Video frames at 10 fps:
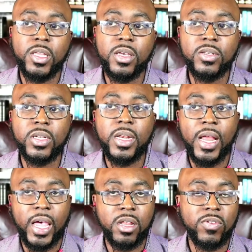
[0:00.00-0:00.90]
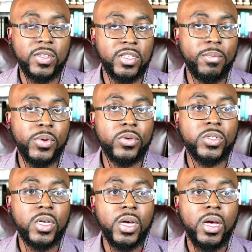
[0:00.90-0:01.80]
these negative
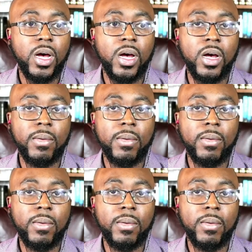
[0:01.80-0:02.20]
examples uh,